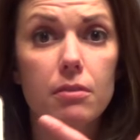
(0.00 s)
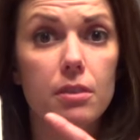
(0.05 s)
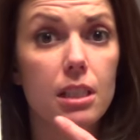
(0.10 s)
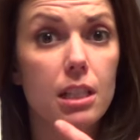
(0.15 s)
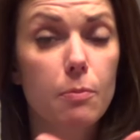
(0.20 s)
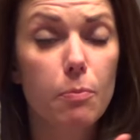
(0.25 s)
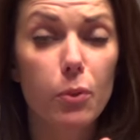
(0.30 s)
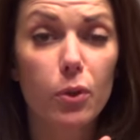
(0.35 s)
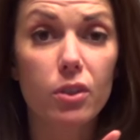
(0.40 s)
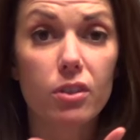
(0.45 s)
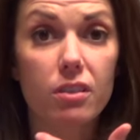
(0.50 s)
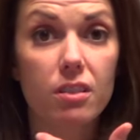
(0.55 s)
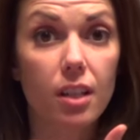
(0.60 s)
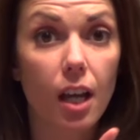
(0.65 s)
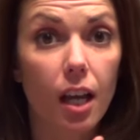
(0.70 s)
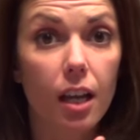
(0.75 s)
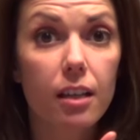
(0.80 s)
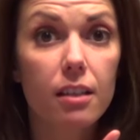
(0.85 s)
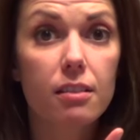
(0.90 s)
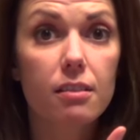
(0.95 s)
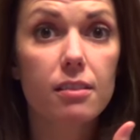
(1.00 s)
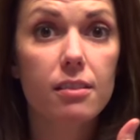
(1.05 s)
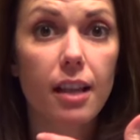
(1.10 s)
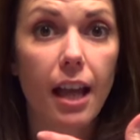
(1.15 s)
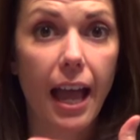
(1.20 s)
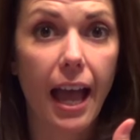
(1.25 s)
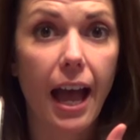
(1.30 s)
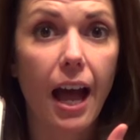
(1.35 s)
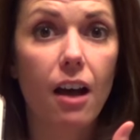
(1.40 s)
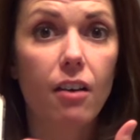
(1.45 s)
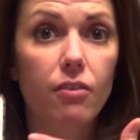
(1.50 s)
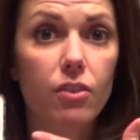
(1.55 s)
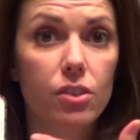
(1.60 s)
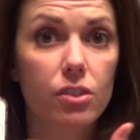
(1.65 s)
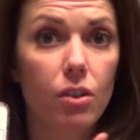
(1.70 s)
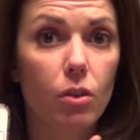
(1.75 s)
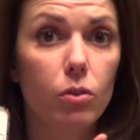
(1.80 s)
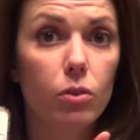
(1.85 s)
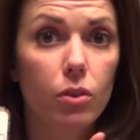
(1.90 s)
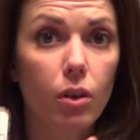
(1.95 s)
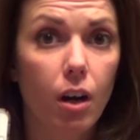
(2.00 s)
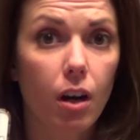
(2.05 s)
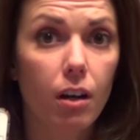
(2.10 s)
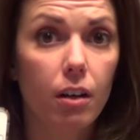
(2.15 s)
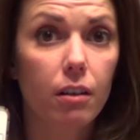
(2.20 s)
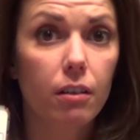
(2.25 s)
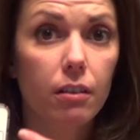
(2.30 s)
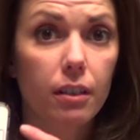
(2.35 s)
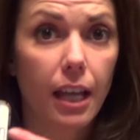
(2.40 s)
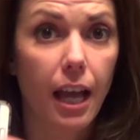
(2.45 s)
Deeper does have a solunar